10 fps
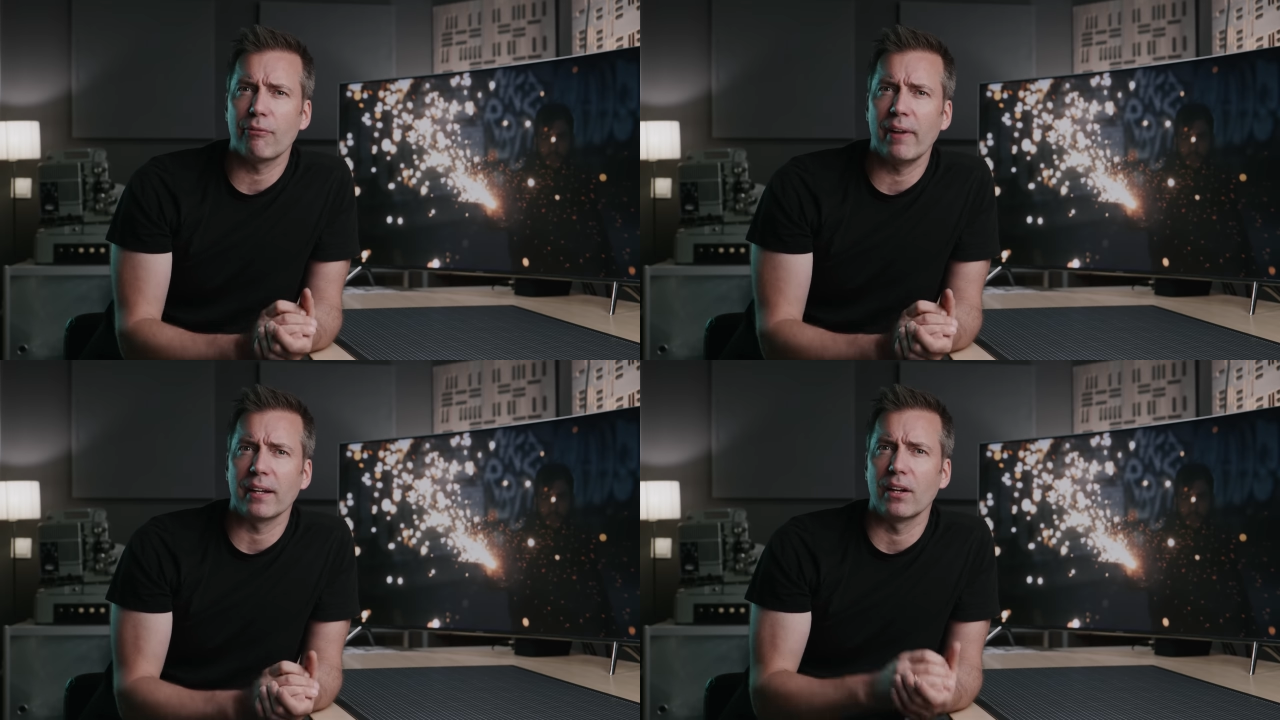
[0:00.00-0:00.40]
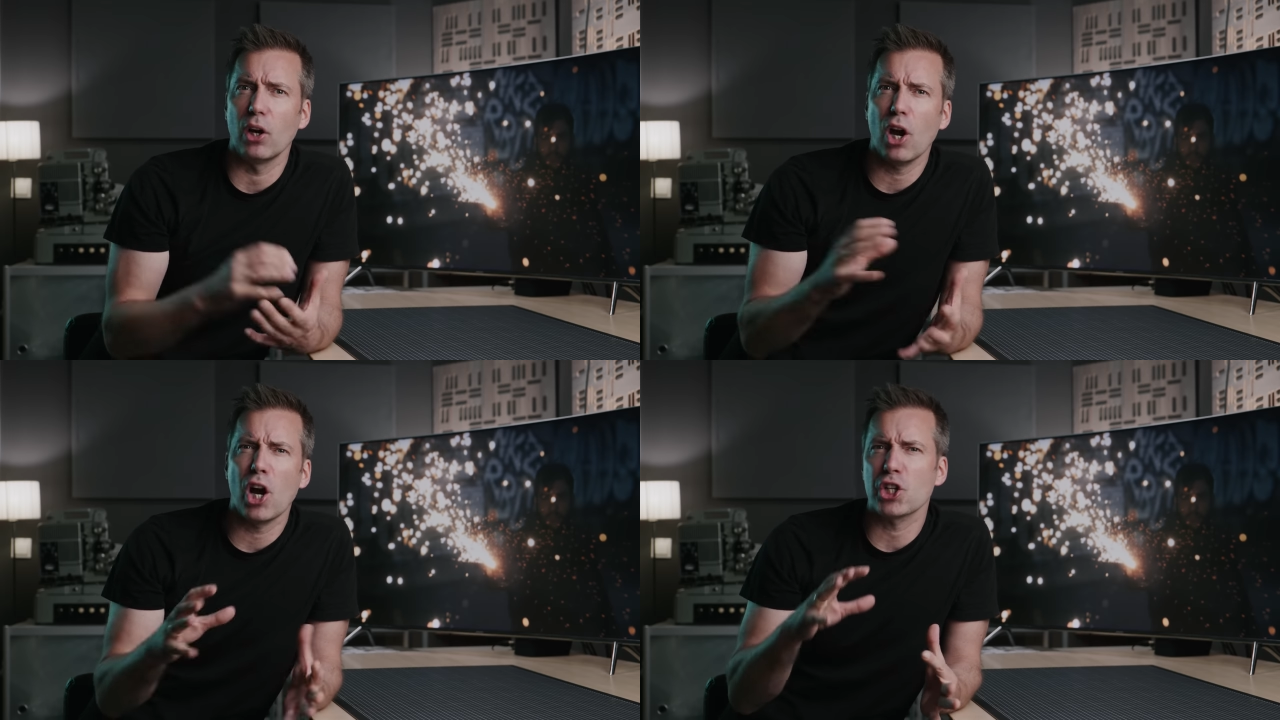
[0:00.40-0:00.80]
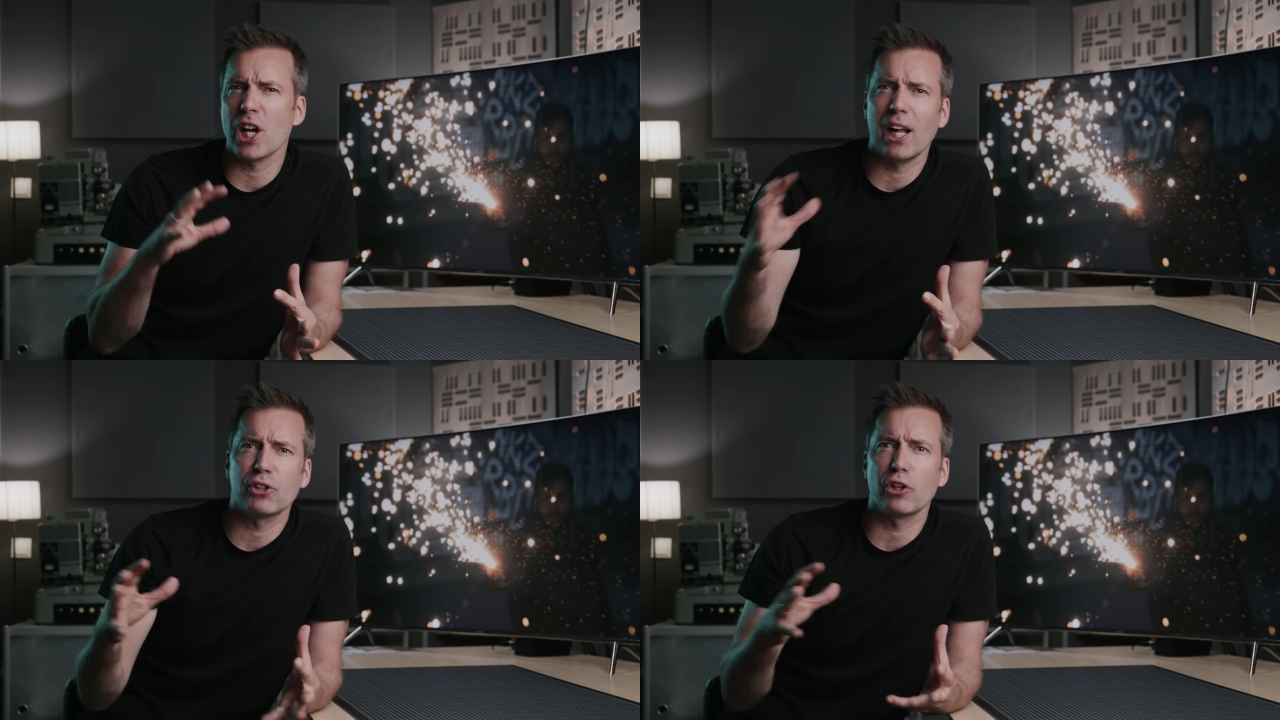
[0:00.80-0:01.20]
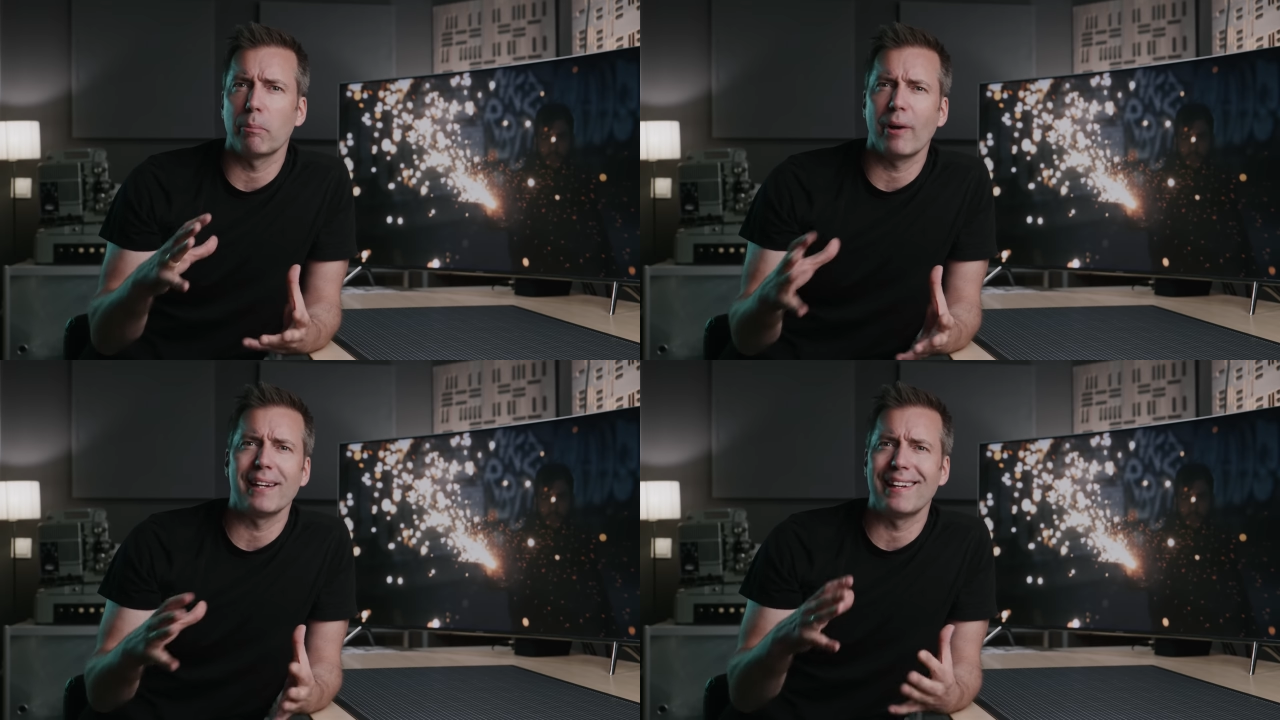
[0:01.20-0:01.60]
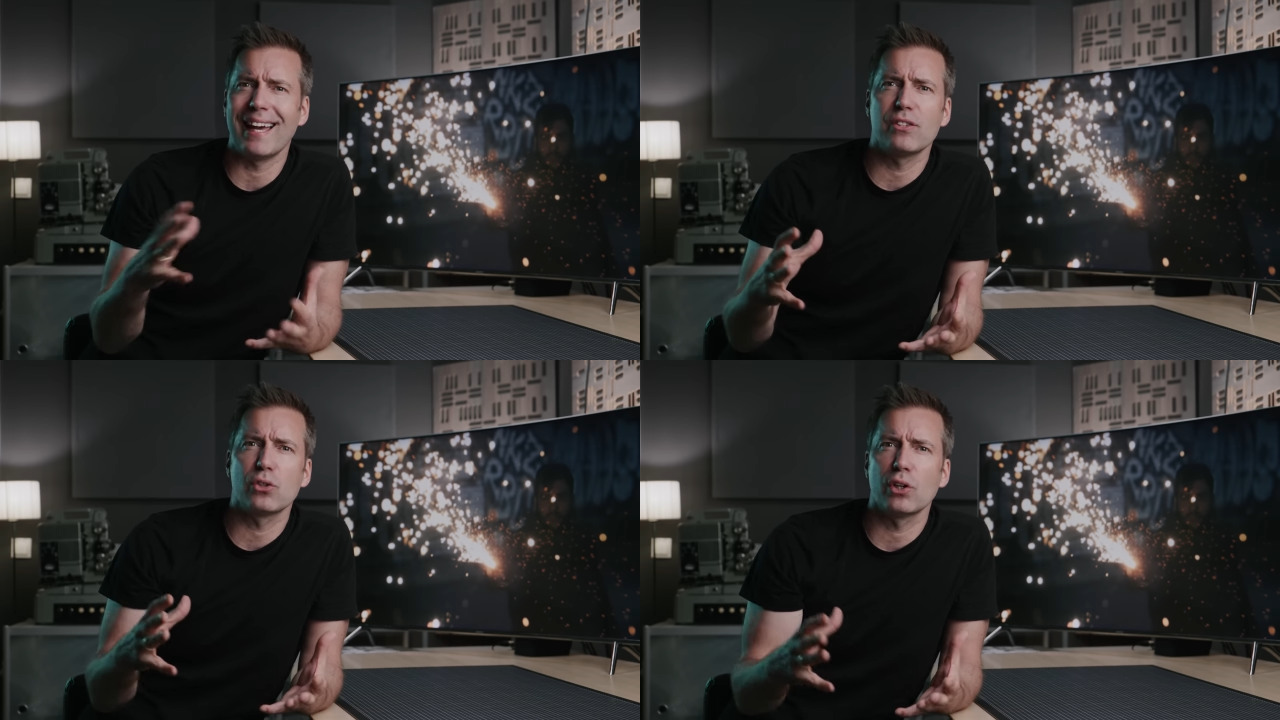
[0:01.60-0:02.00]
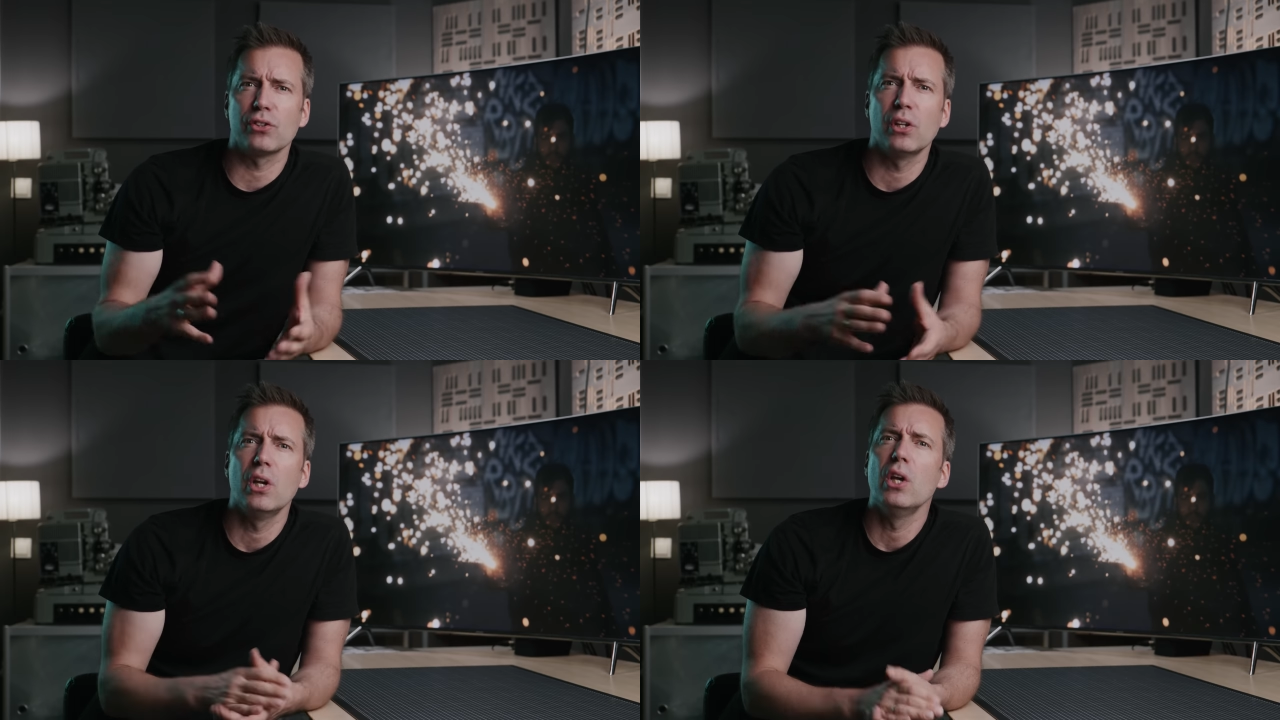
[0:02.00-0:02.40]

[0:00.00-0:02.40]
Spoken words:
reflect a large ultra-bright light source,